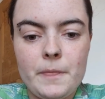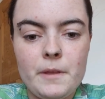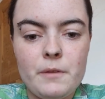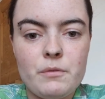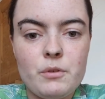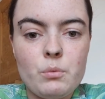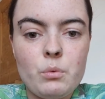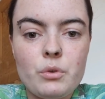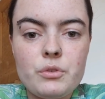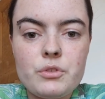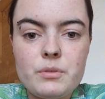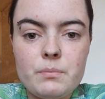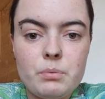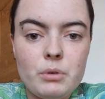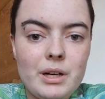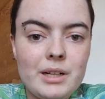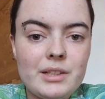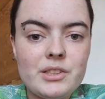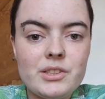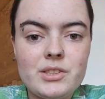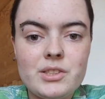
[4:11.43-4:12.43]
If you want to
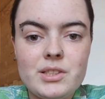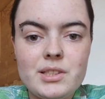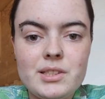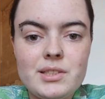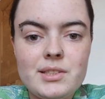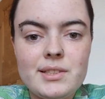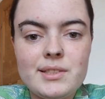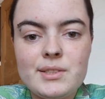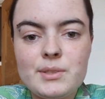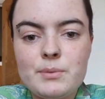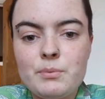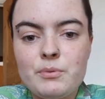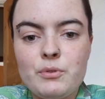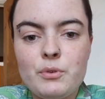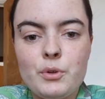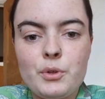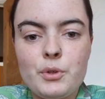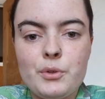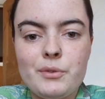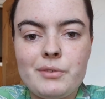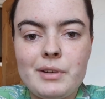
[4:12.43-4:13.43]
practice these things
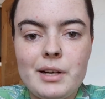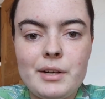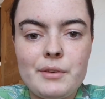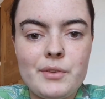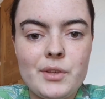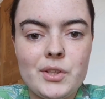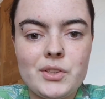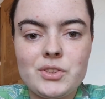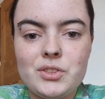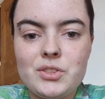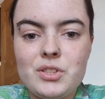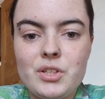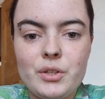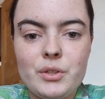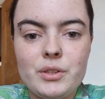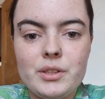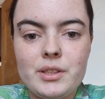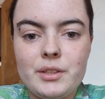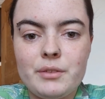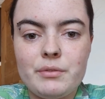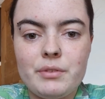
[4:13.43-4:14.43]
before you arrive, that is
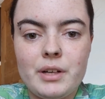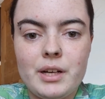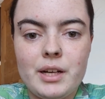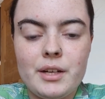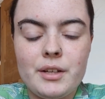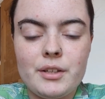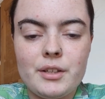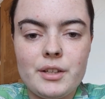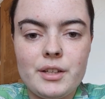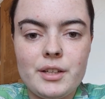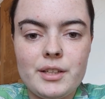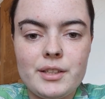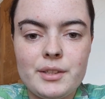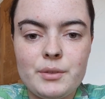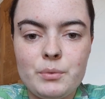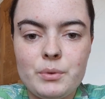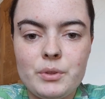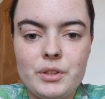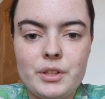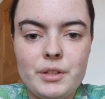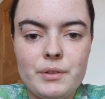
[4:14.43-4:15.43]
totally fine, and
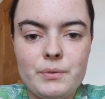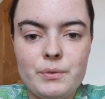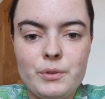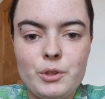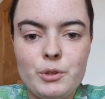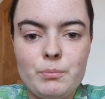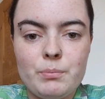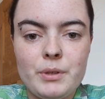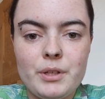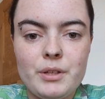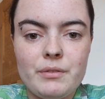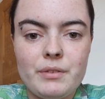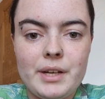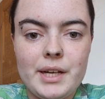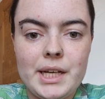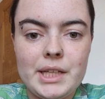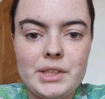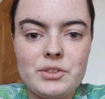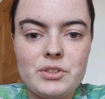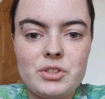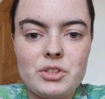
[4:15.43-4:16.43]
it will give you a bit of a
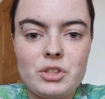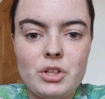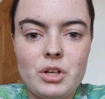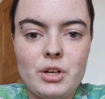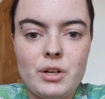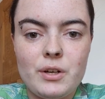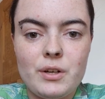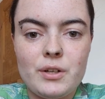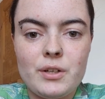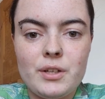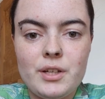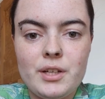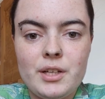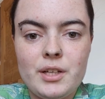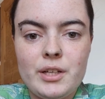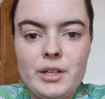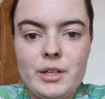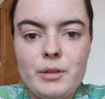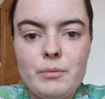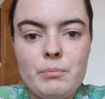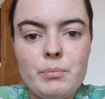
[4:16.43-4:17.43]
head start.
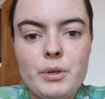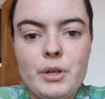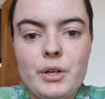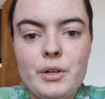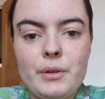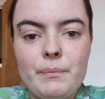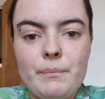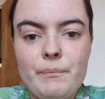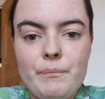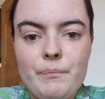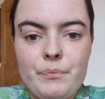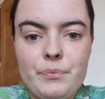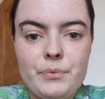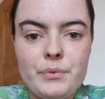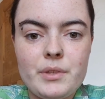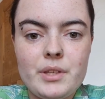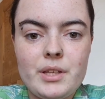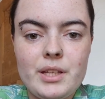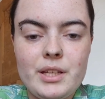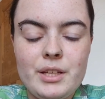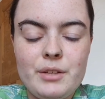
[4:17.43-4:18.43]
But
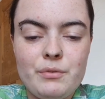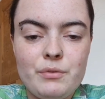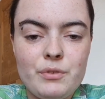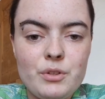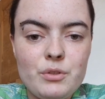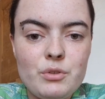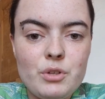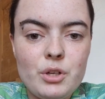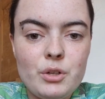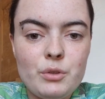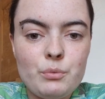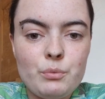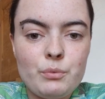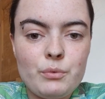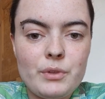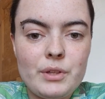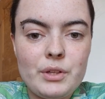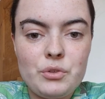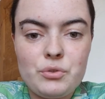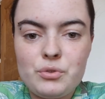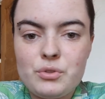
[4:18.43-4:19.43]
if you don't,
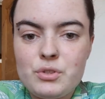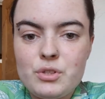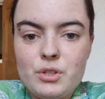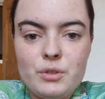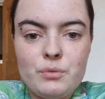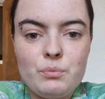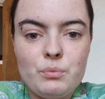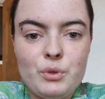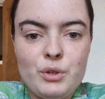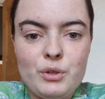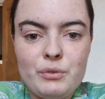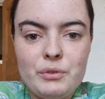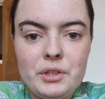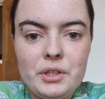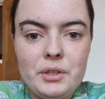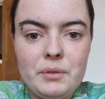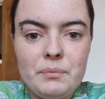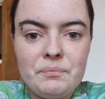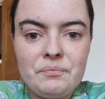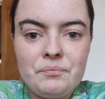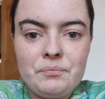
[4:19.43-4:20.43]
then don't
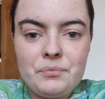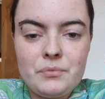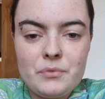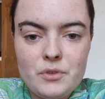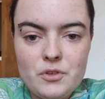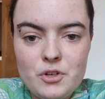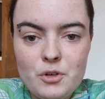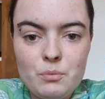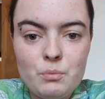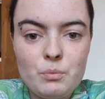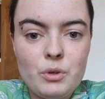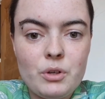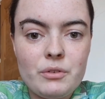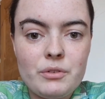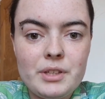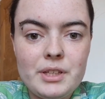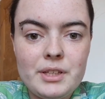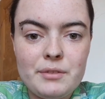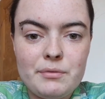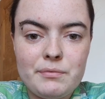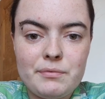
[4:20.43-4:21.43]
worry. Don't
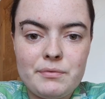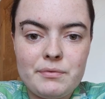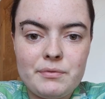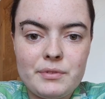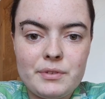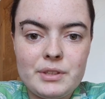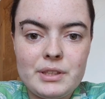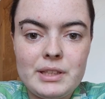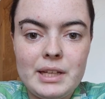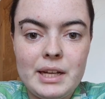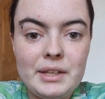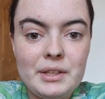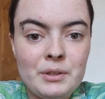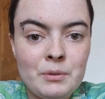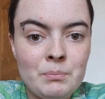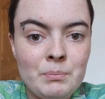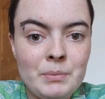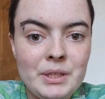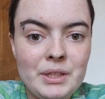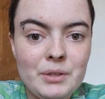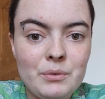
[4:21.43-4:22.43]
worry if,
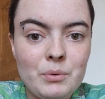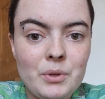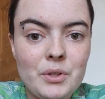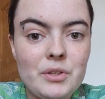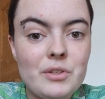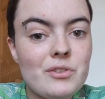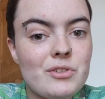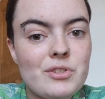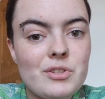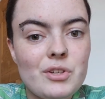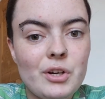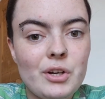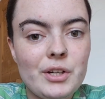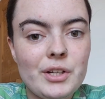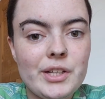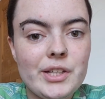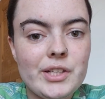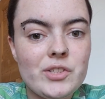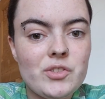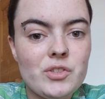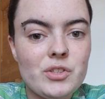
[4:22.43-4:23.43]
like me, when you
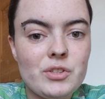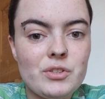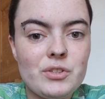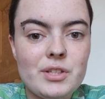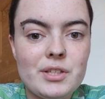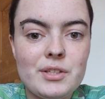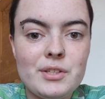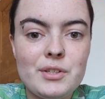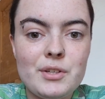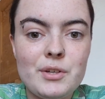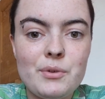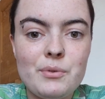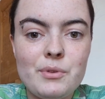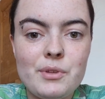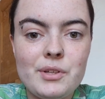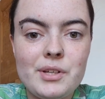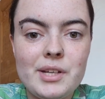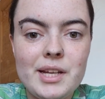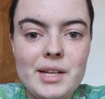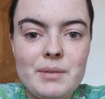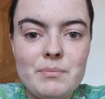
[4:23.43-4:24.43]
started, you didn't know
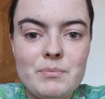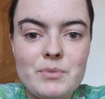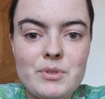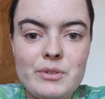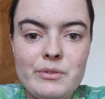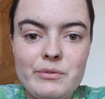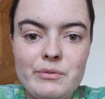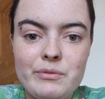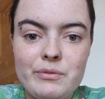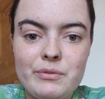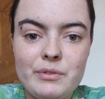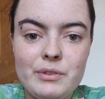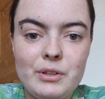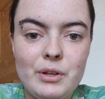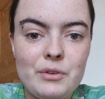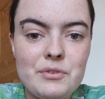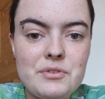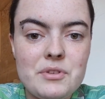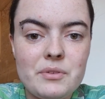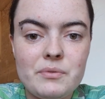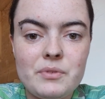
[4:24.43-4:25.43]
the names of
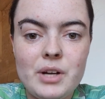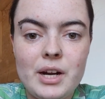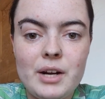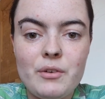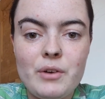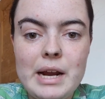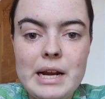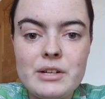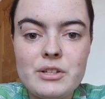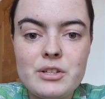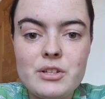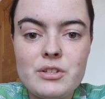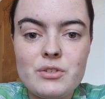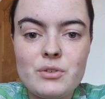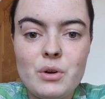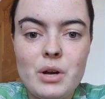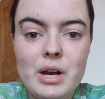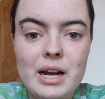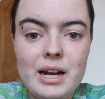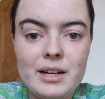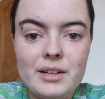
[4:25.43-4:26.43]
lots of directors
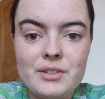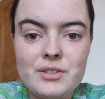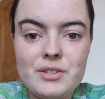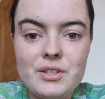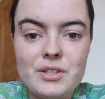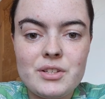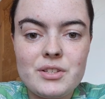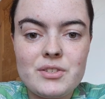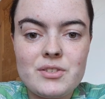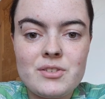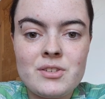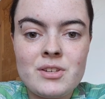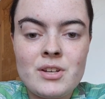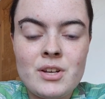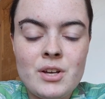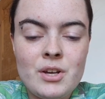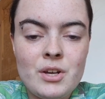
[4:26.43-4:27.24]
or actors,